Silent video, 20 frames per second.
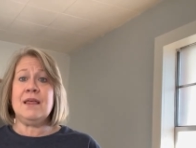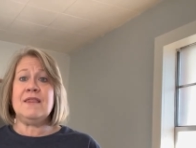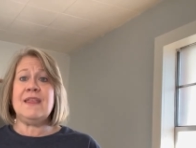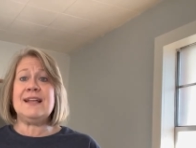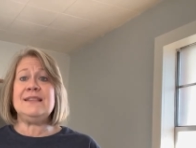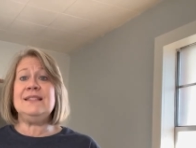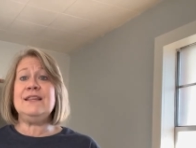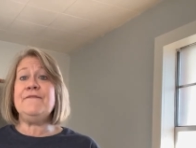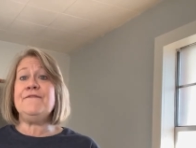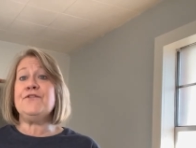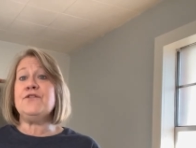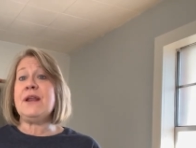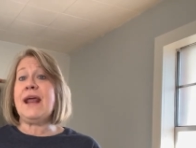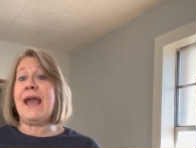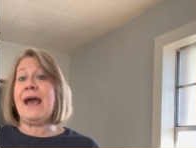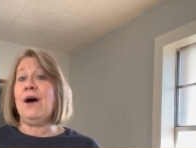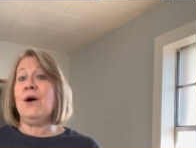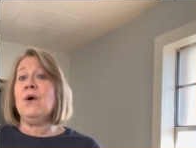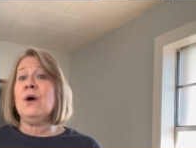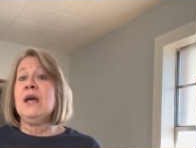That's it for
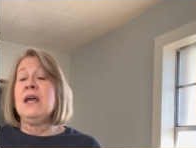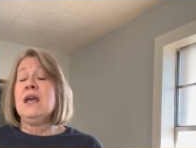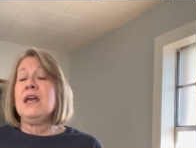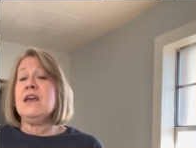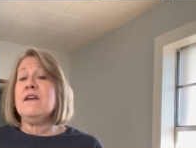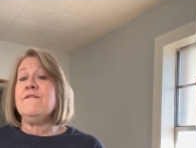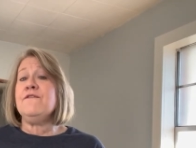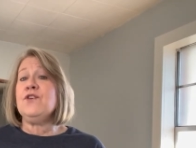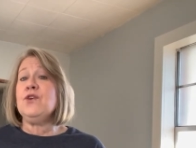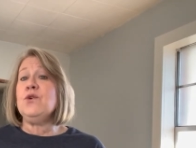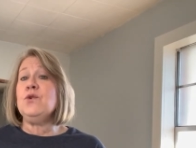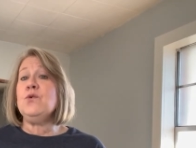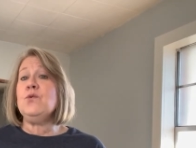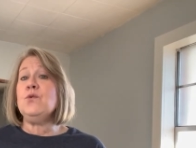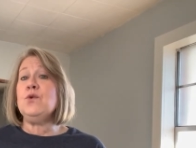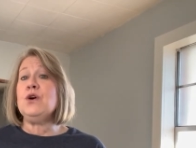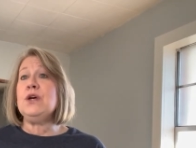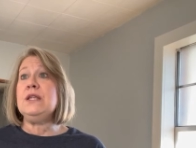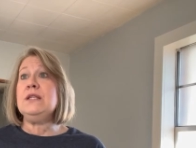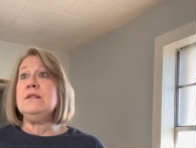now. If you
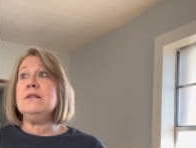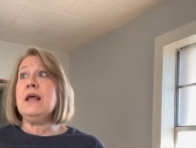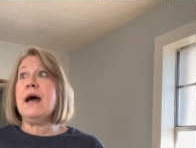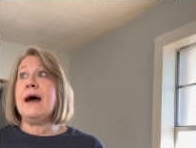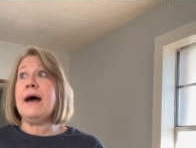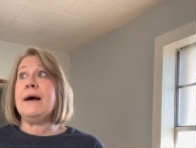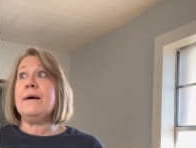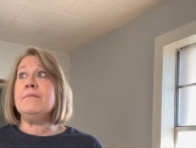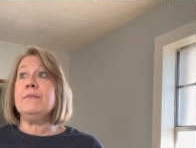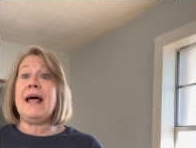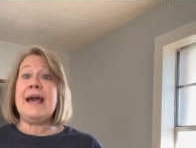would um,